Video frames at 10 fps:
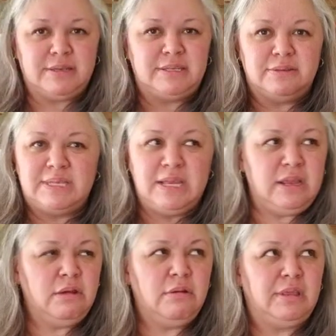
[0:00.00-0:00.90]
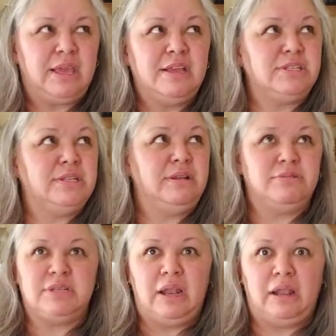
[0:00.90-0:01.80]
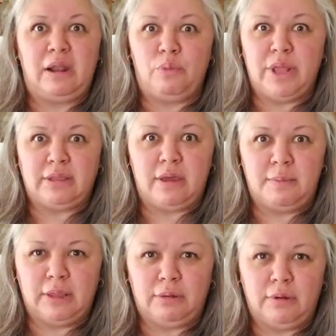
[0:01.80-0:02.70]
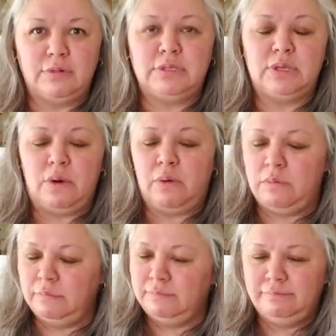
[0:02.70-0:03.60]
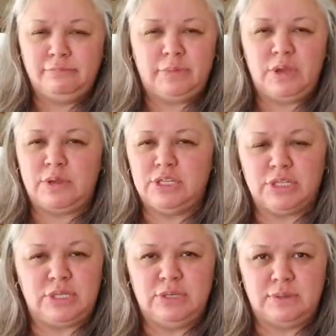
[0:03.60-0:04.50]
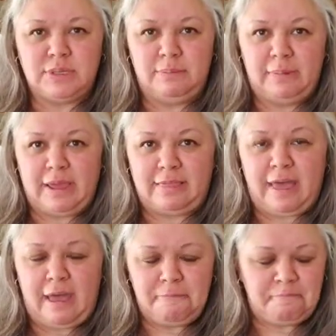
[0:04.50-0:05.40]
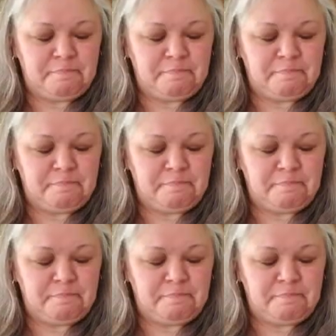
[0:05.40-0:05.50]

So sitting here in the kitchen, there's not a lot of wind coming through, so you can just do something like that.